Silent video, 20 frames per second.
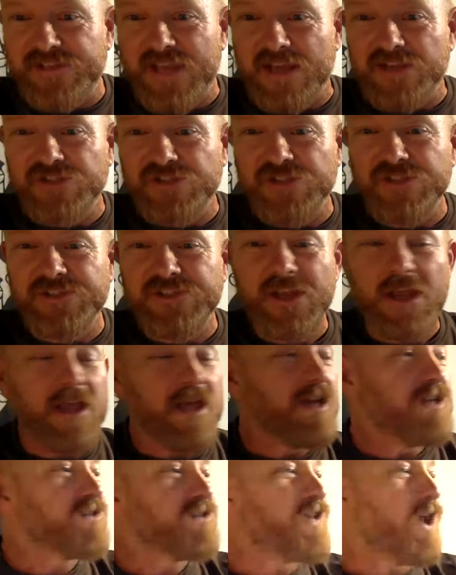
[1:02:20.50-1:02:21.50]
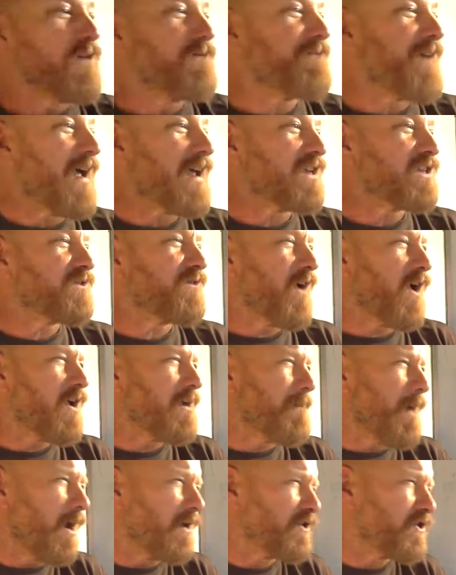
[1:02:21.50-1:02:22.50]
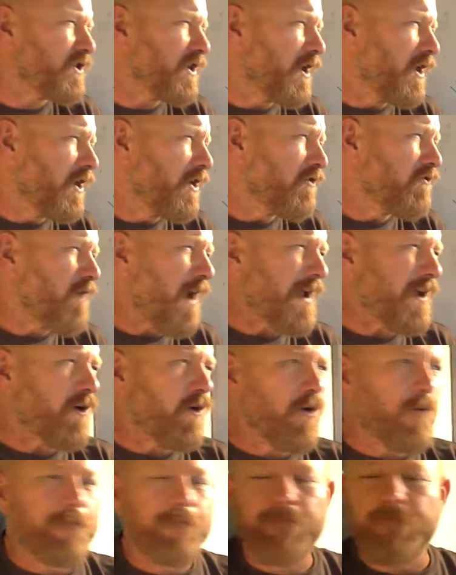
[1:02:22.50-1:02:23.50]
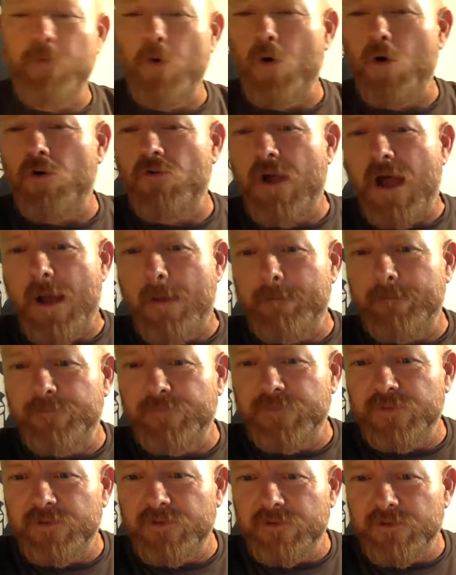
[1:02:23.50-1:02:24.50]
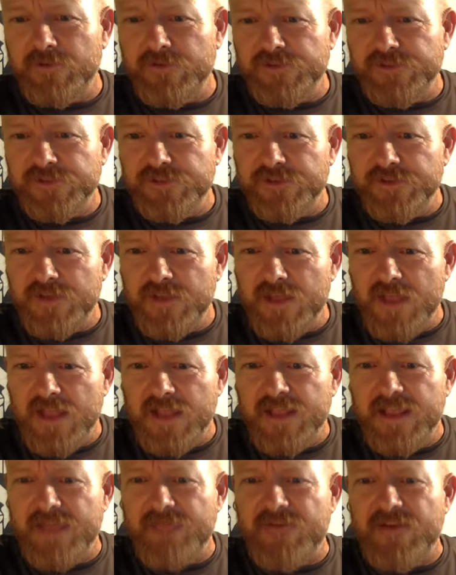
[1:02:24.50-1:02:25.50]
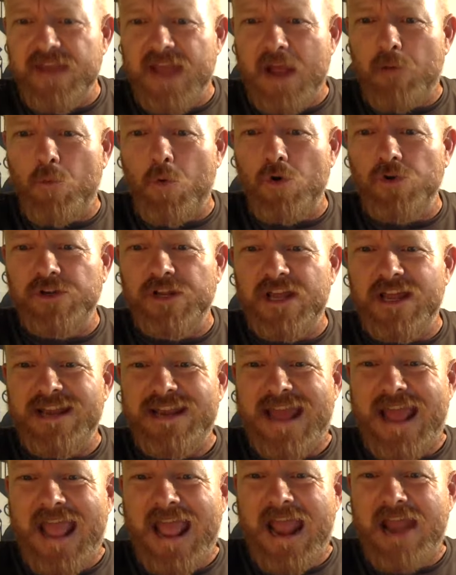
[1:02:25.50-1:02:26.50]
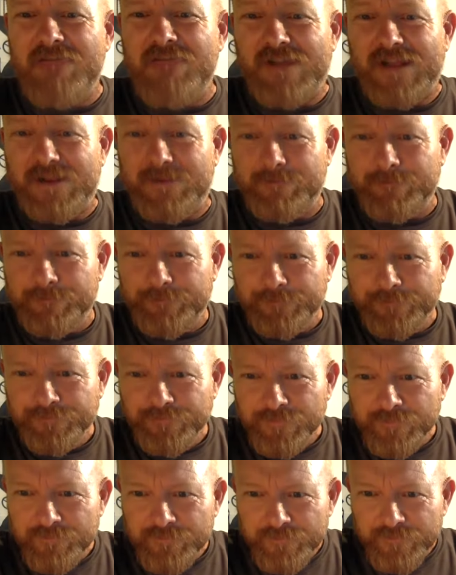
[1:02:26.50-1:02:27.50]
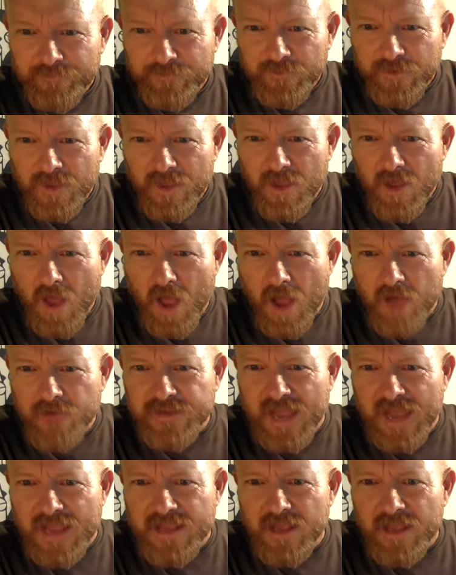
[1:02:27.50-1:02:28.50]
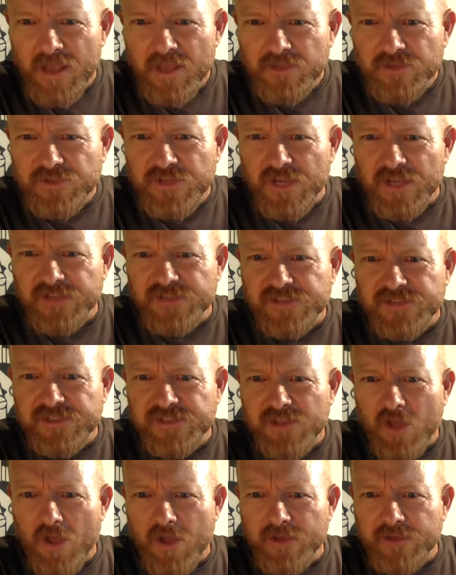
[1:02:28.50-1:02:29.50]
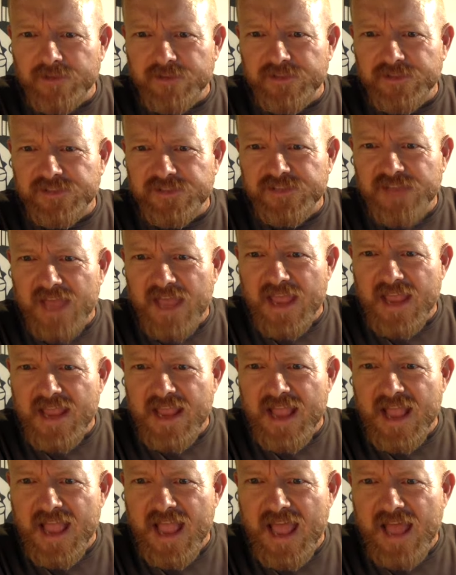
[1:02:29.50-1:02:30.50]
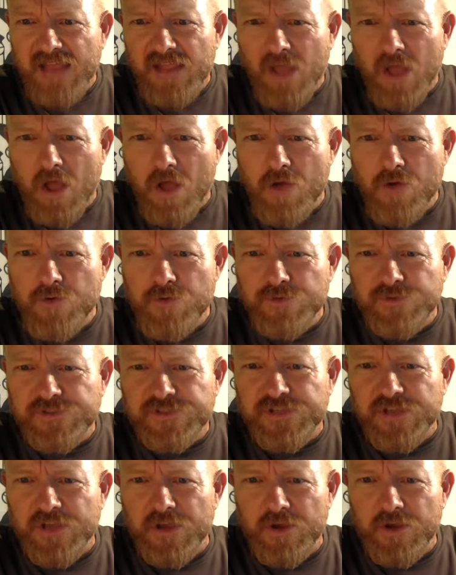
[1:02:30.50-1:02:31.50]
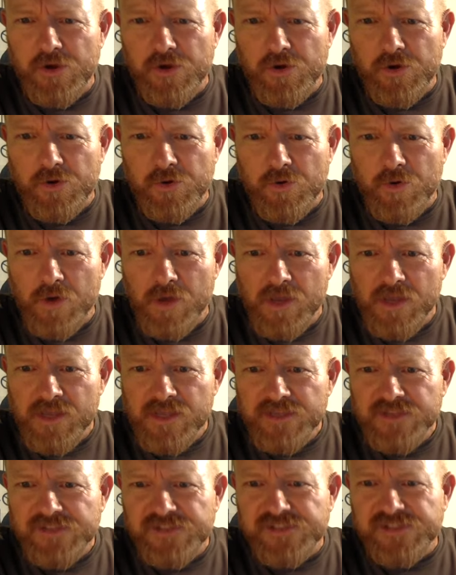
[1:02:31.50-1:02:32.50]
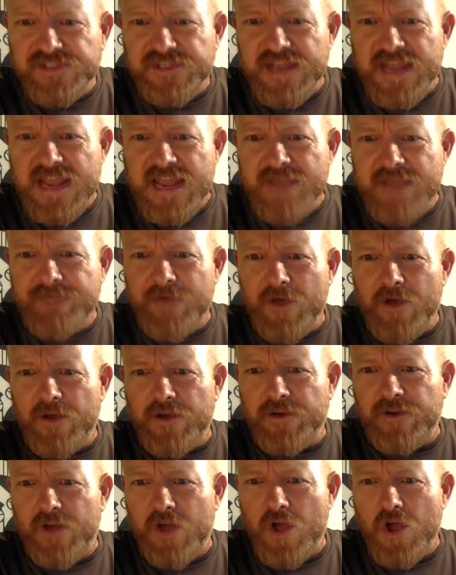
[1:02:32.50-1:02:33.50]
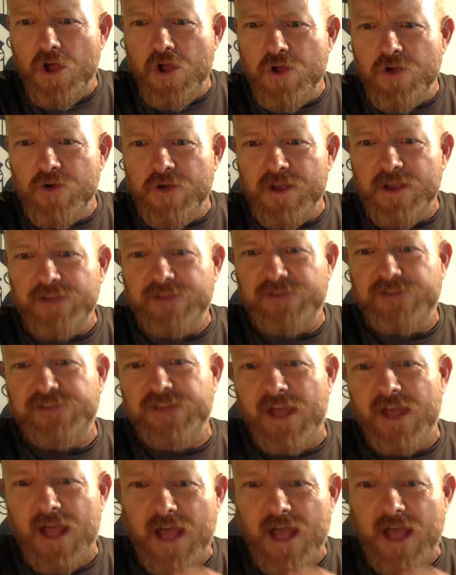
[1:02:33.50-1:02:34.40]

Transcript: sessions. So thanks very much, Gregor, for giving that one an airing. Okay, just like to say hello to Stephen, who is